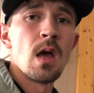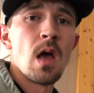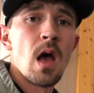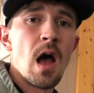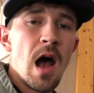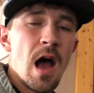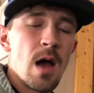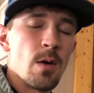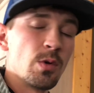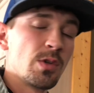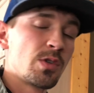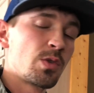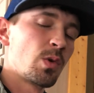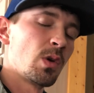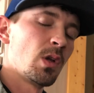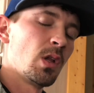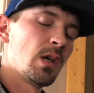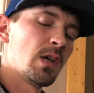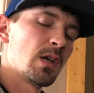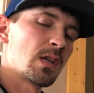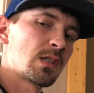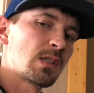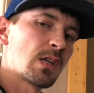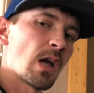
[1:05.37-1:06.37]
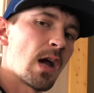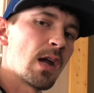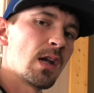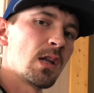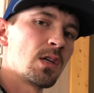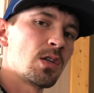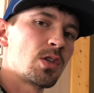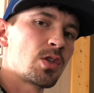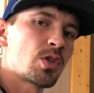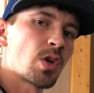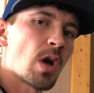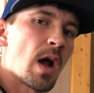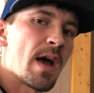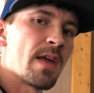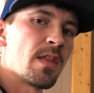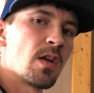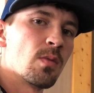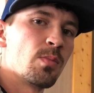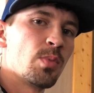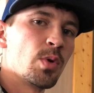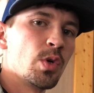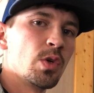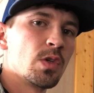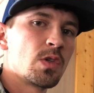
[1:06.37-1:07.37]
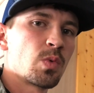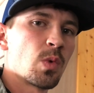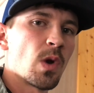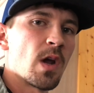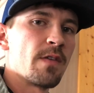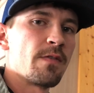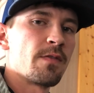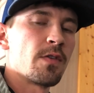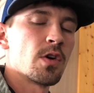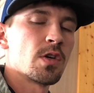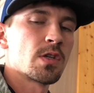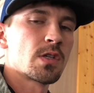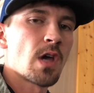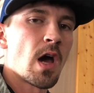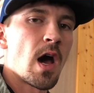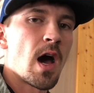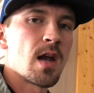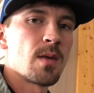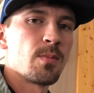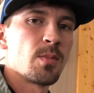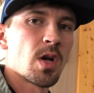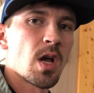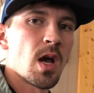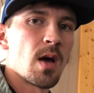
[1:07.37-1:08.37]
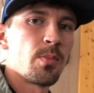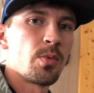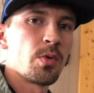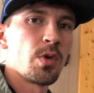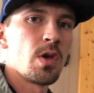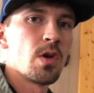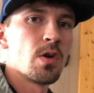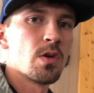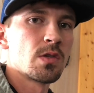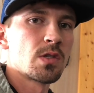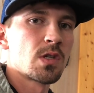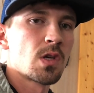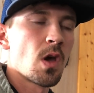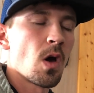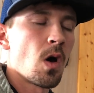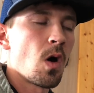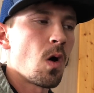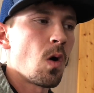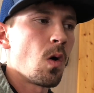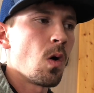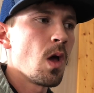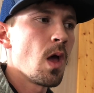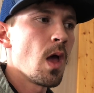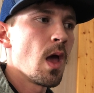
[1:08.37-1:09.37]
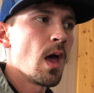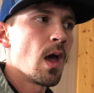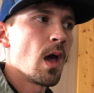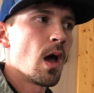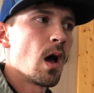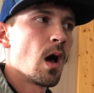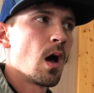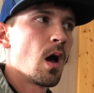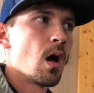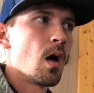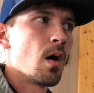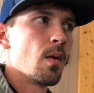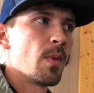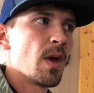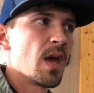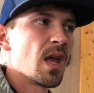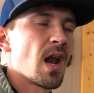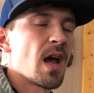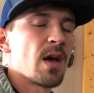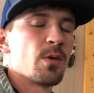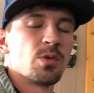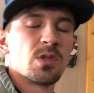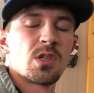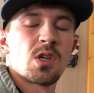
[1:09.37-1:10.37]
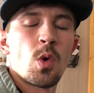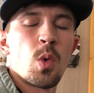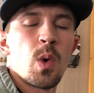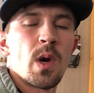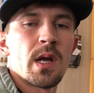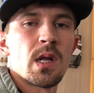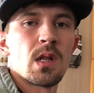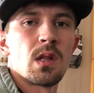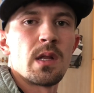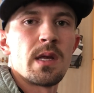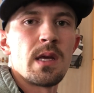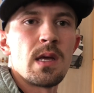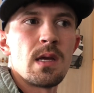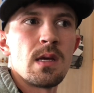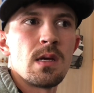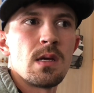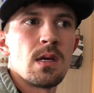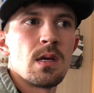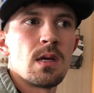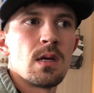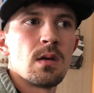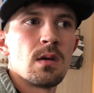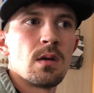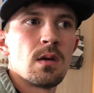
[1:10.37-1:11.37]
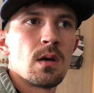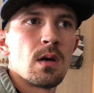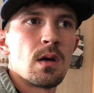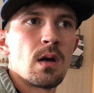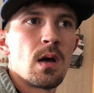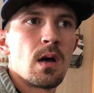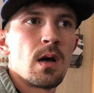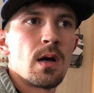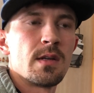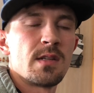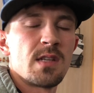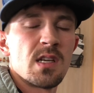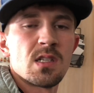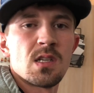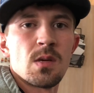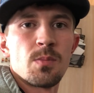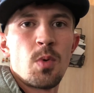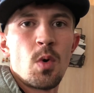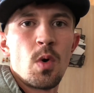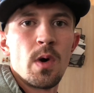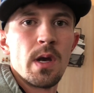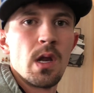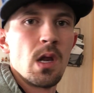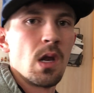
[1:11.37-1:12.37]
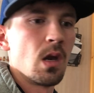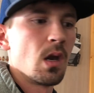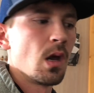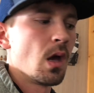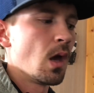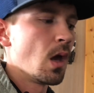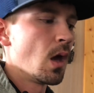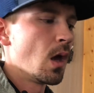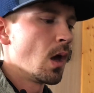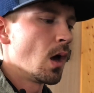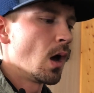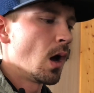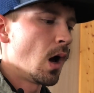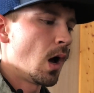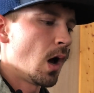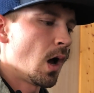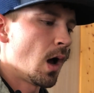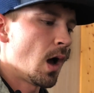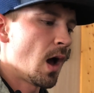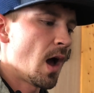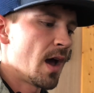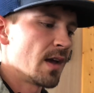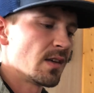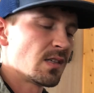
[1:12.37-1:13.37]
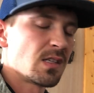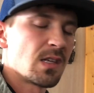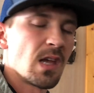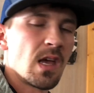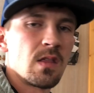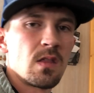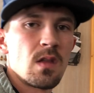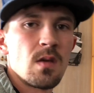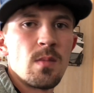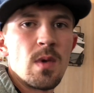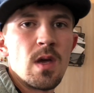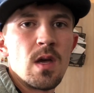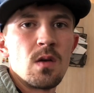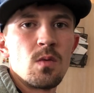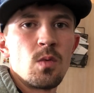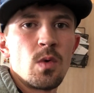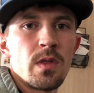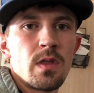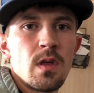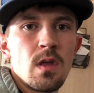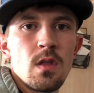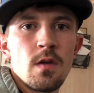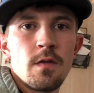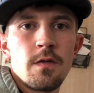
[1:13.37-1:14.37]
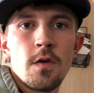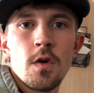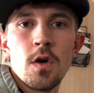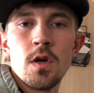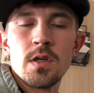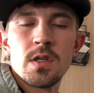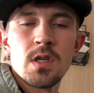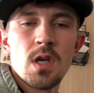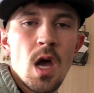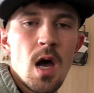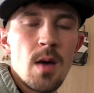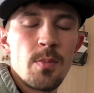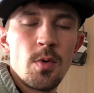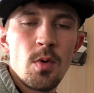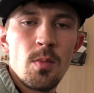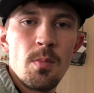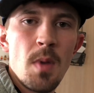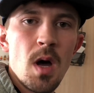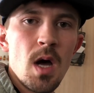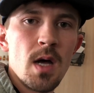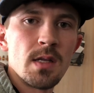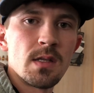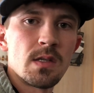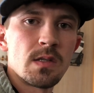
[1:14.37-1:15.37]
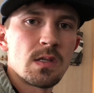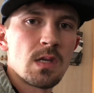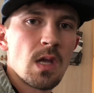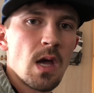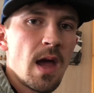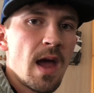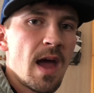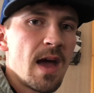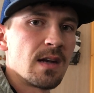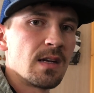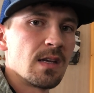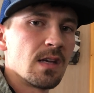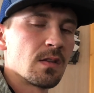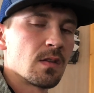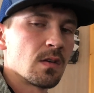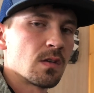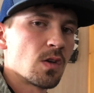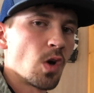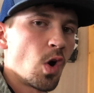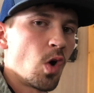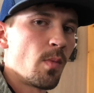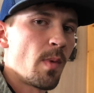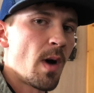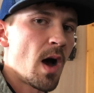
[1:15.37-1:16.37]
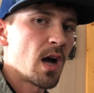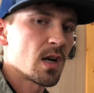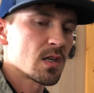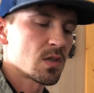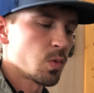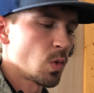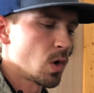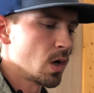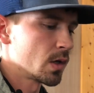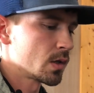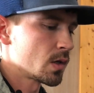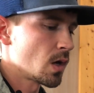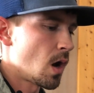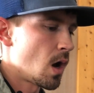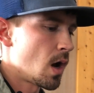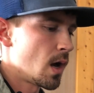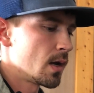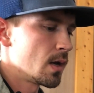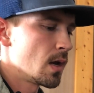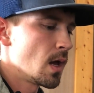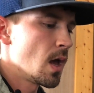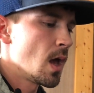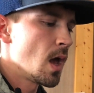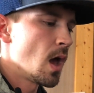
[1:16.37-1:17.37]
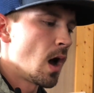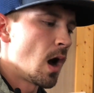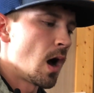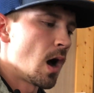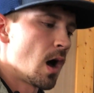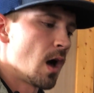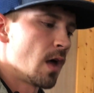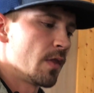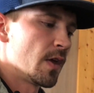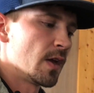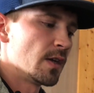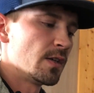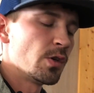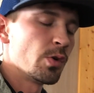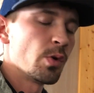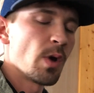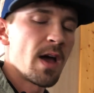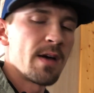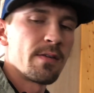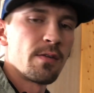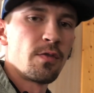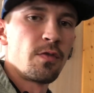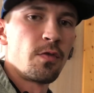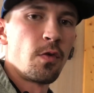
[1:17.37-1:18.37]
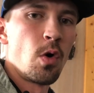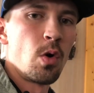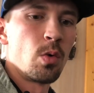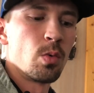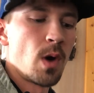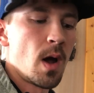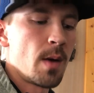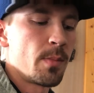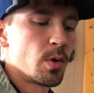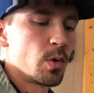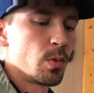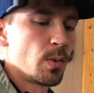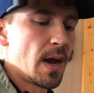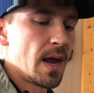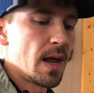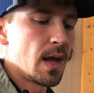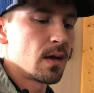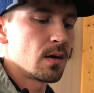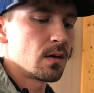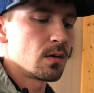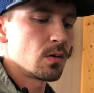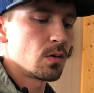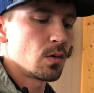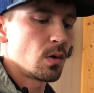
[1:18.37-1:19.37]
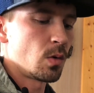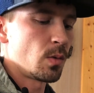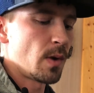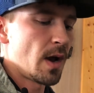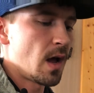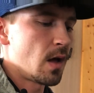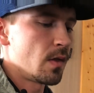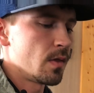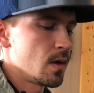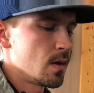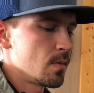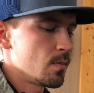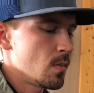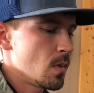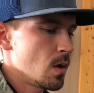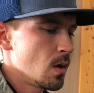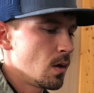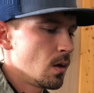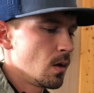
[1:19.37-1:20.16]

I was really excited to try their boots when I first got them a couple years ago, and I was quickly disappointed. I sent them in within the first couple months. I had to get the toe box worked on. They do have a full rubber rand around them.